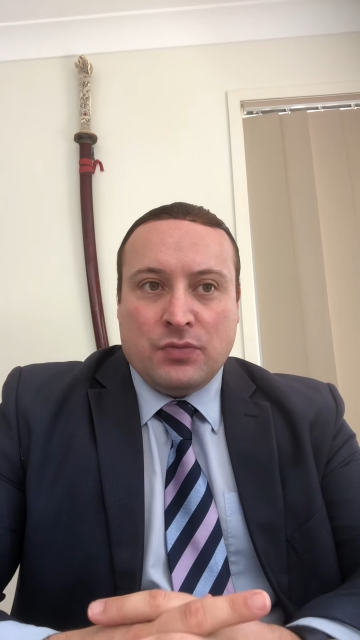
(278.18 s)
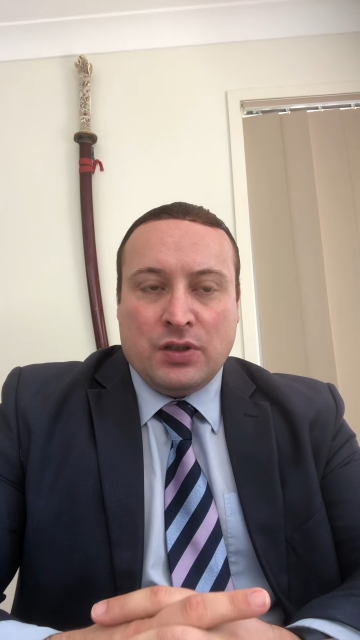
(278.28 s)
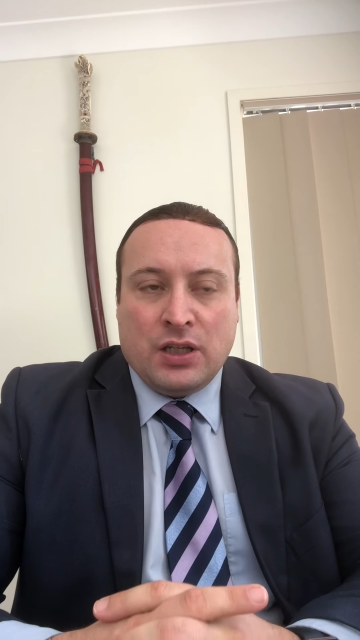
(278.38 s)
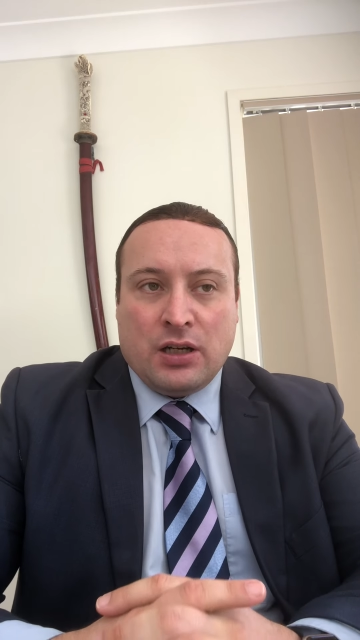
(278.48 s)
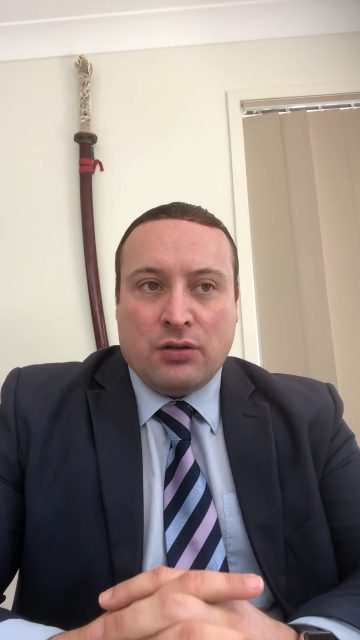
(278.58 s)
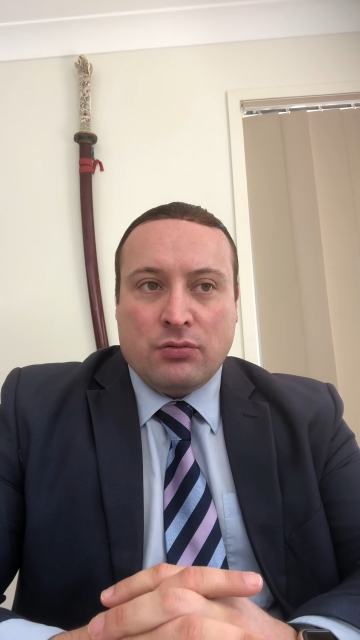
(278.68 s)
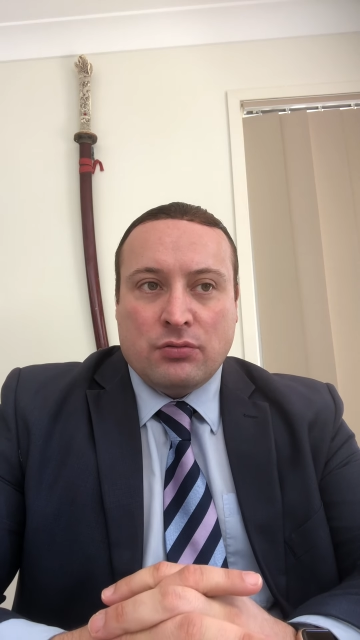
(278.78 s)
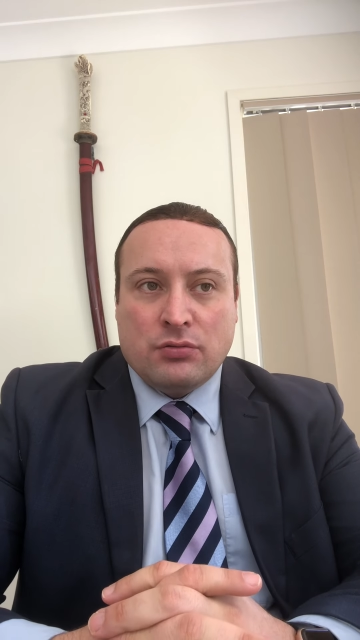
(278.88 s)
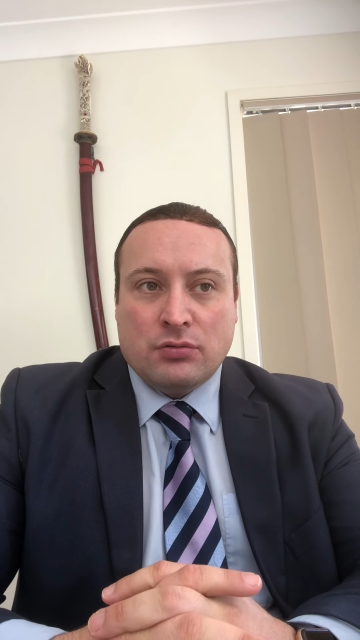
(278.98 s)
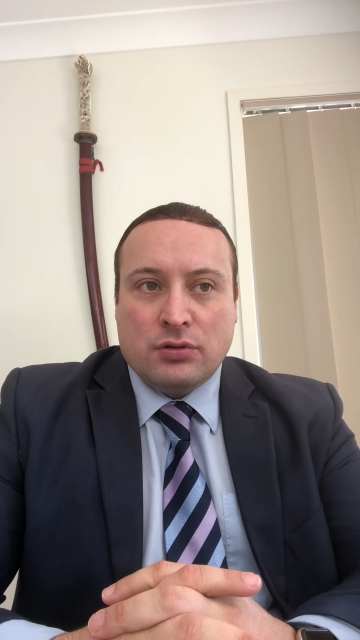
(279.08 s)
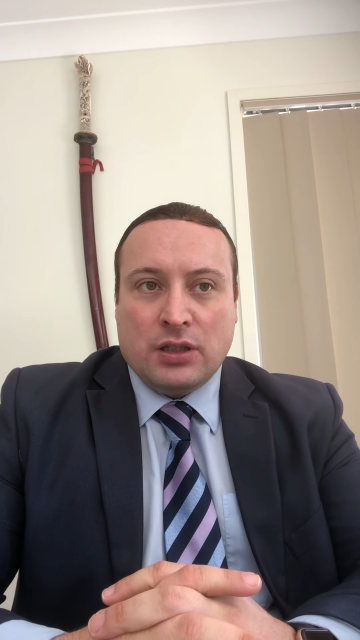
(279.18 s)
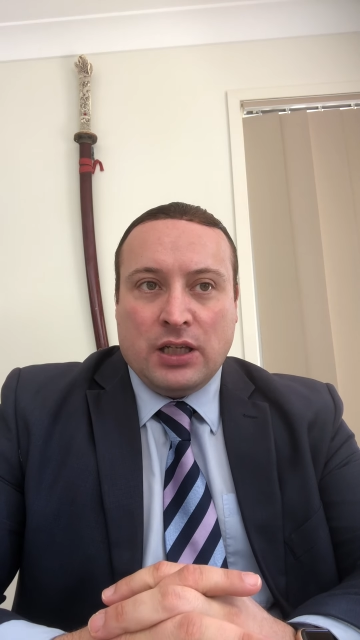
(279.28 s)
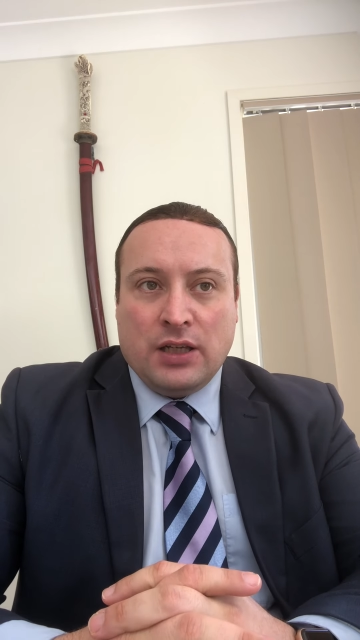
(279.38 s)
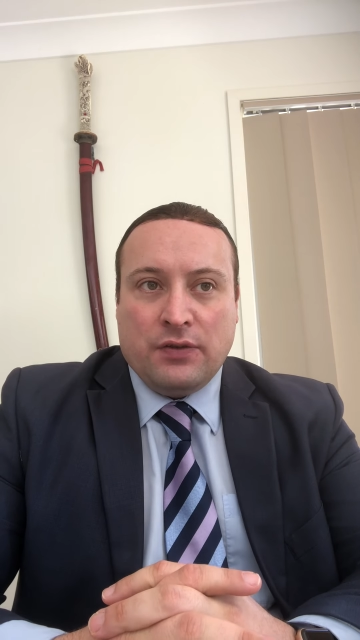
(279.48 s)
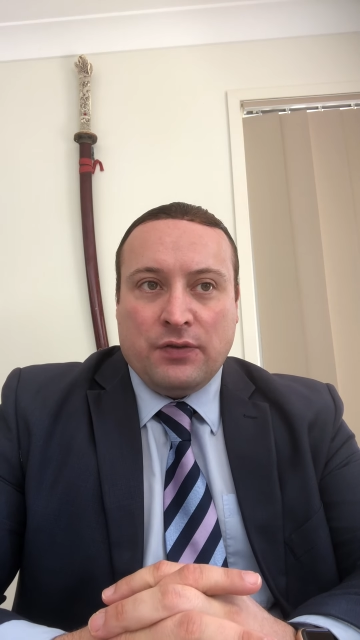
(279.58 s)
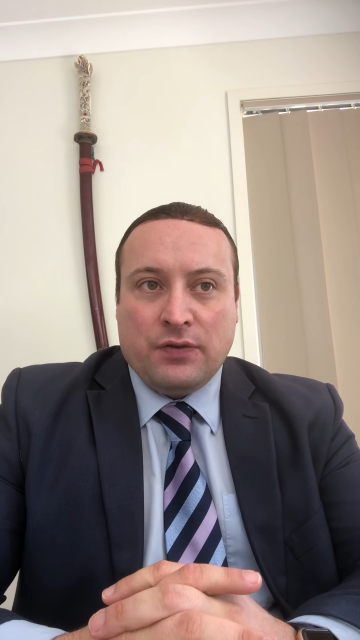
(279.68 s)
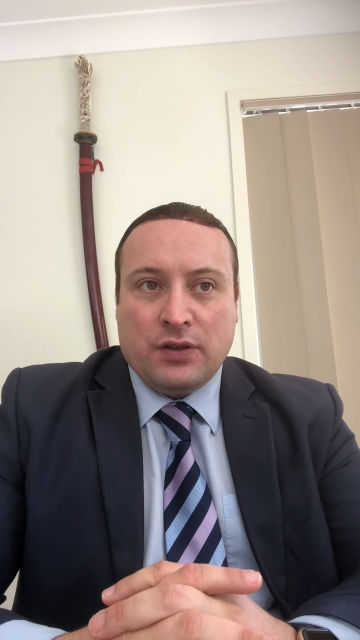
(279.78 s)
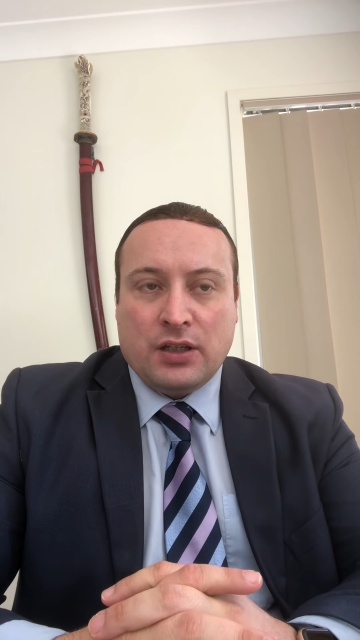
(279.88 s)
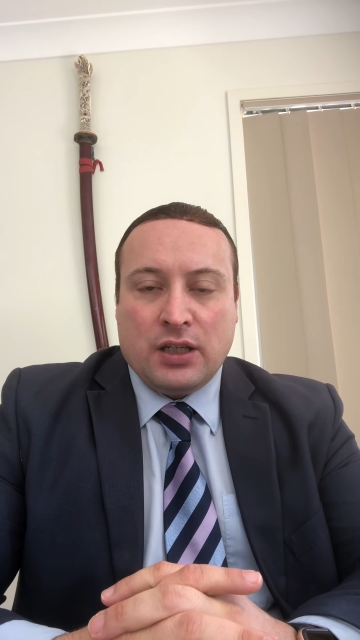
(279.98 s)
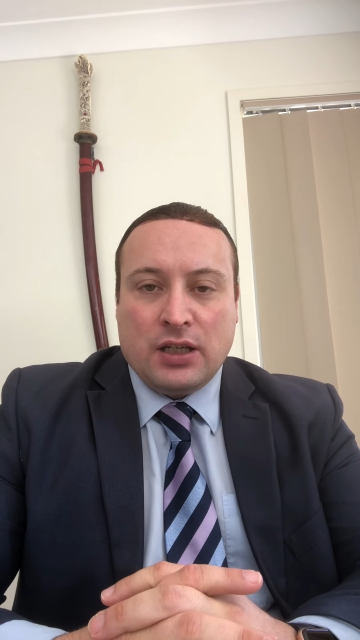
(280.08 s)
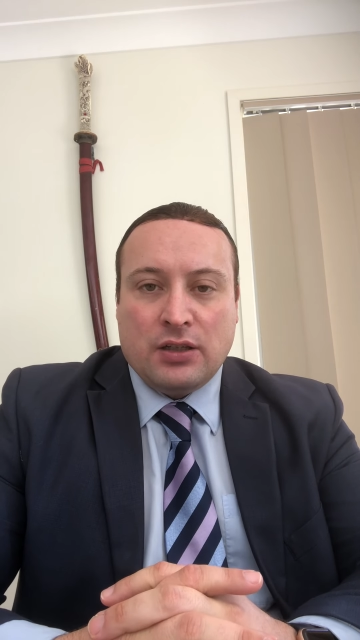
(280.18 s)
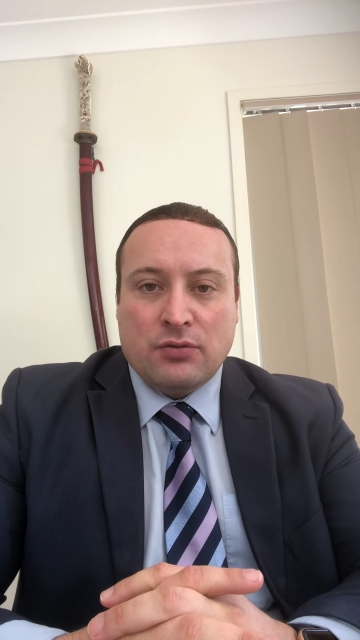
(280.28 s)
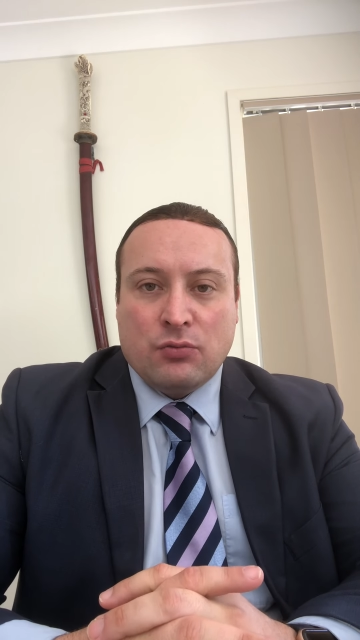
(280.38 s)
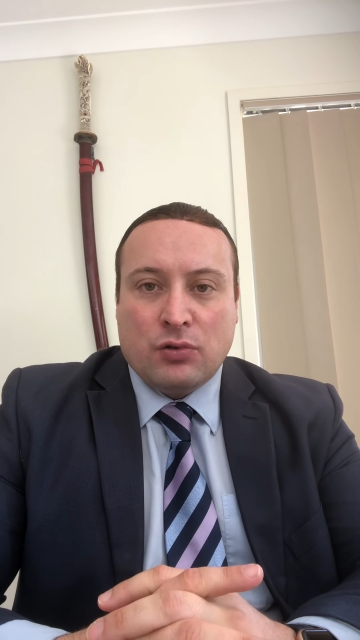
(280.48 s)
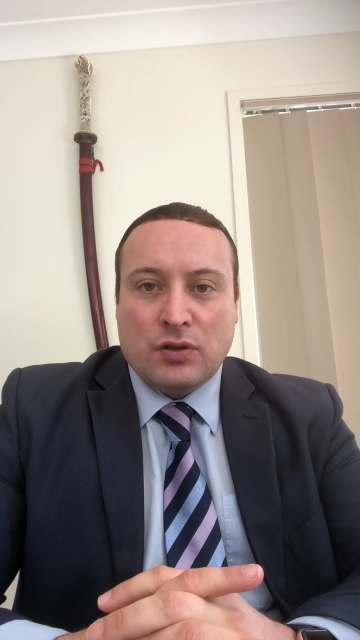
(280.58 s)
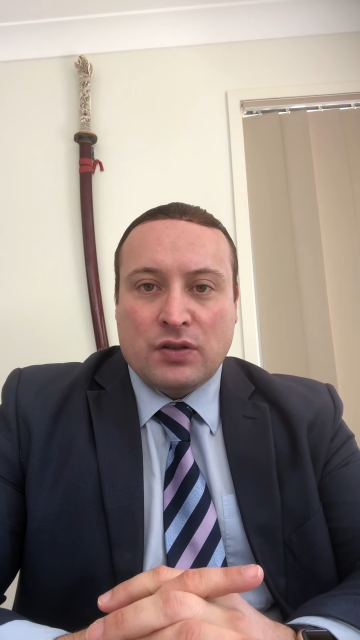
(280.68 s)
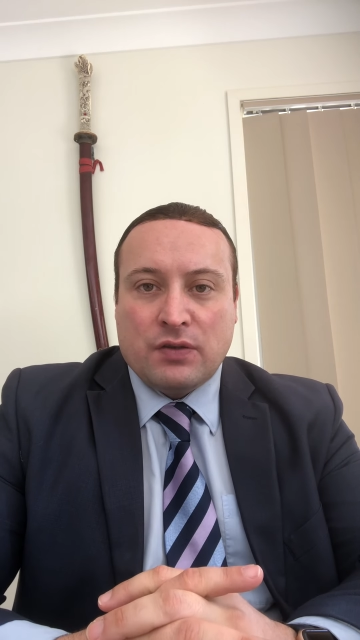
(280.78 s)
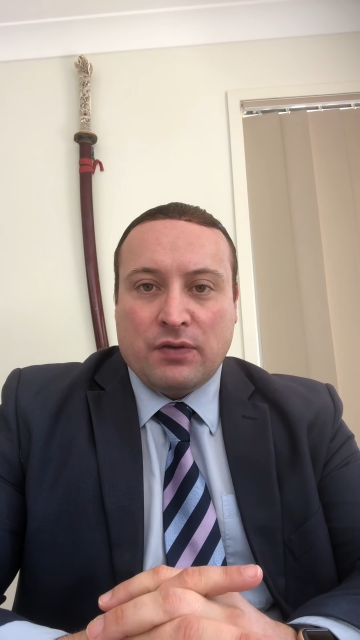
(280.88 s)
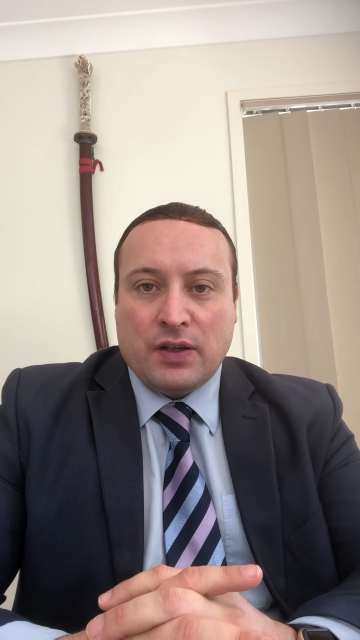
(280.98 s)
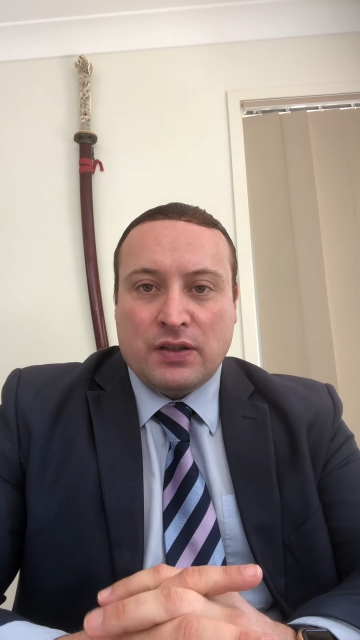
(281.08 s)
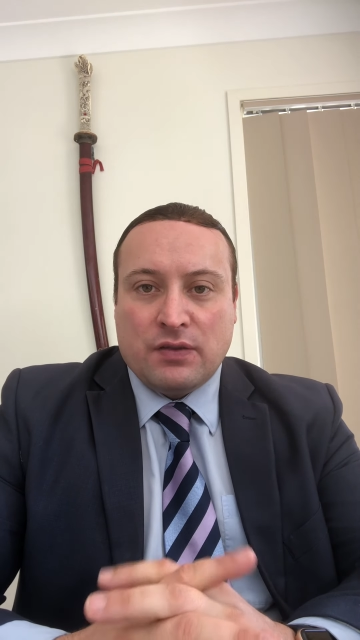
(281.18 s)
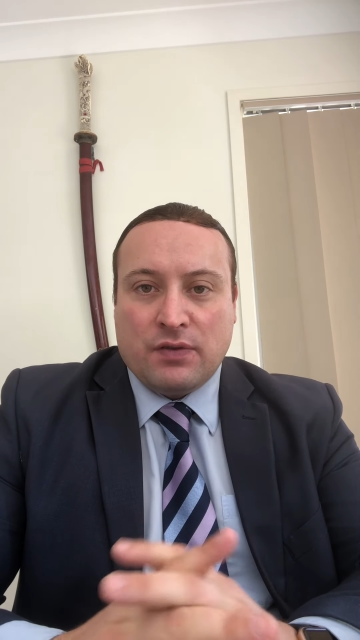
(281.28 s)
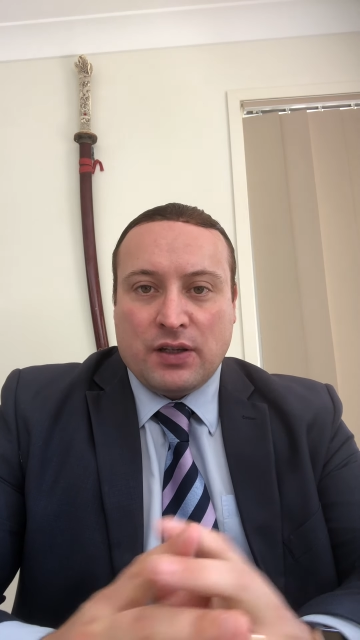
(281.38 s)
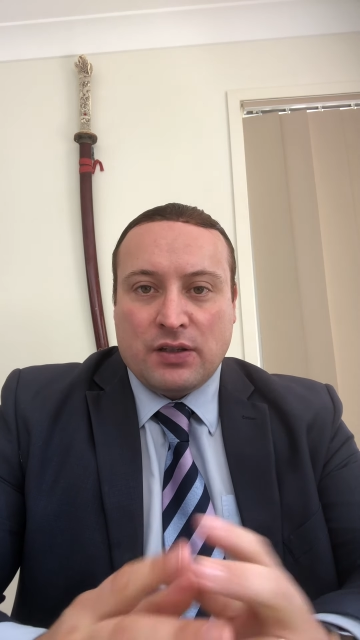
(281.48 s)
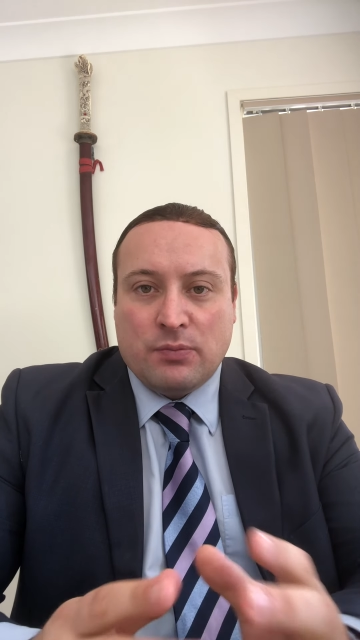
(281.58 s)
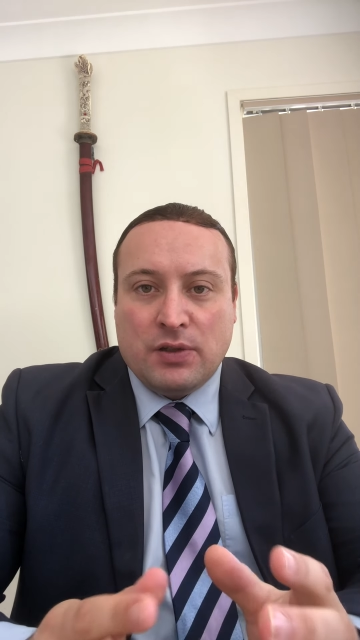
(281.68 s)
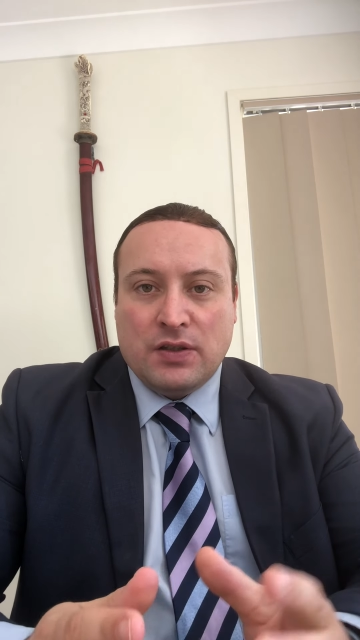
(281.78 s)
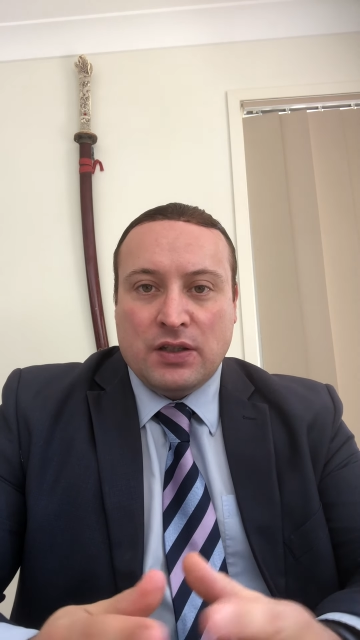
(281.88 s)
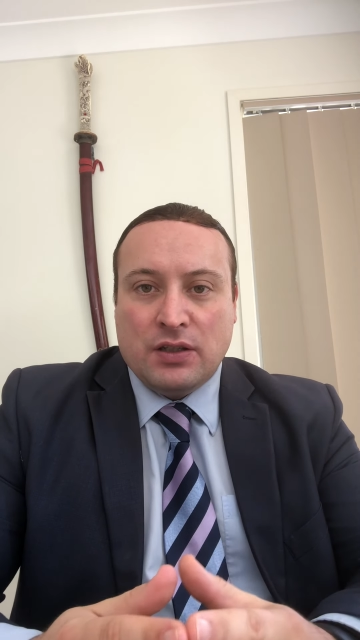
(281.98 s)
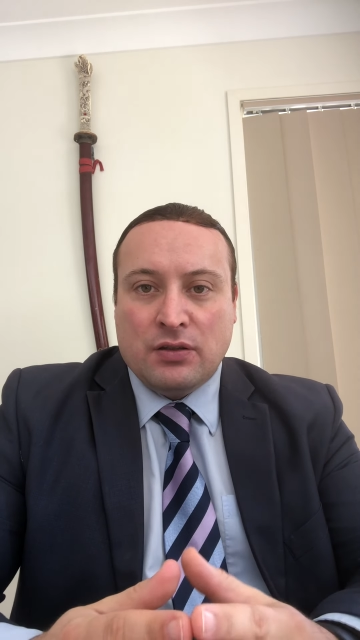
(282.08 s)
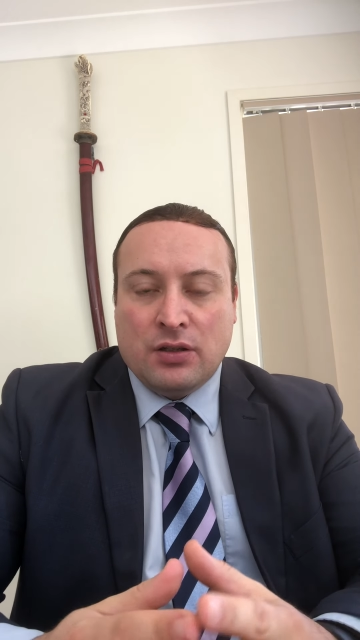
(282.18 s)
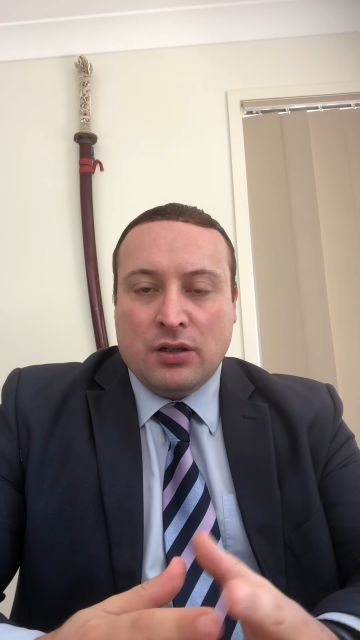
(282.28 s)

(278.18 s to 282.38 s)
Now, if the client wants a face-to-face meeting,